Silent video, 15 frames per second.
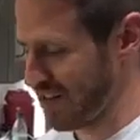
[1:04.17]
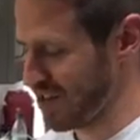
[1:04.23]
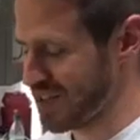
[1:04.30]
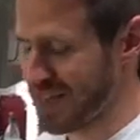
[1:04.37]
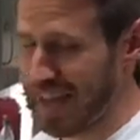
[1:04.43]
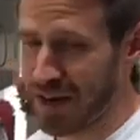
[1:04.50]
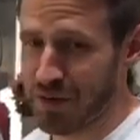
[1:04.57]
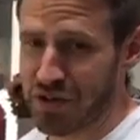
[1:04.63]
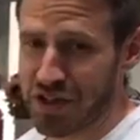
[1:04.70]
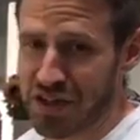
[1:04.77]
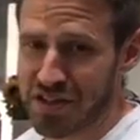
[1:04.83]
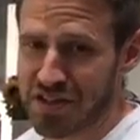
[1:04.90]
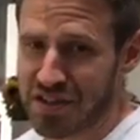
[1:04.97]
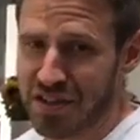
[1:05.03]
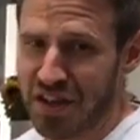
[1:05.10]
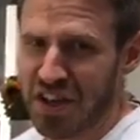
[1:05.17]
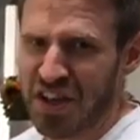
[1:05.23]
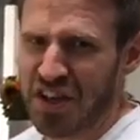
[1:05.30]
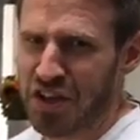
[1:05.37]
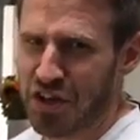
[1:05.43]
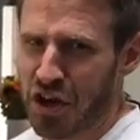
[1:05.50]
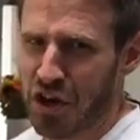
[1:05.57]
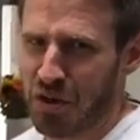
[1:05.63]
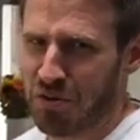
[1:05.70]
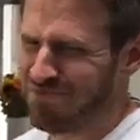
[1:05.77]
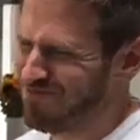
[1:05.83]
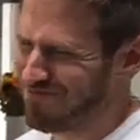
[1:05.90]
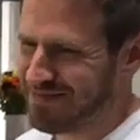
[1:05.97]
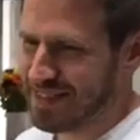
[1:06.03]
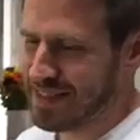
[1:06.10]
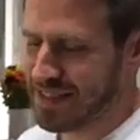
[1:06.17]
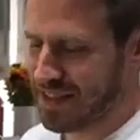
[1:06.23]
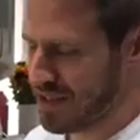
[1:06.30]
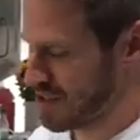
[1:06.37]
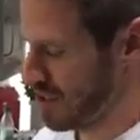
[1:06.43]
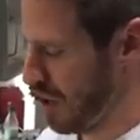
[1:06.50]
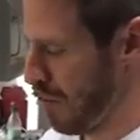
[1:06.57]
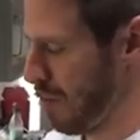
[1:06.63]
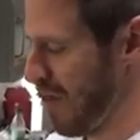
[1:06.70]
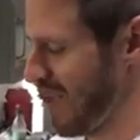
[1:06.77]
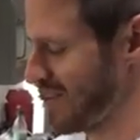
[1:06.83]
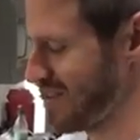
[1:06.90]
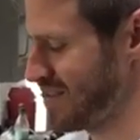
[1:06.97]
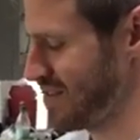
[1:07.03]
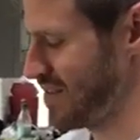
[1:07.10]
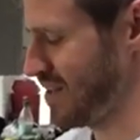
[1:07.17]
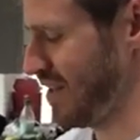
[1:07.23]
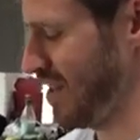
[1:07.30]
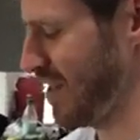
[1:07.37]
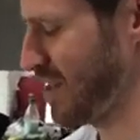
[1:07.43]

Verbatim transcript: in your sandwiches, you know, it's not a pleasant uh,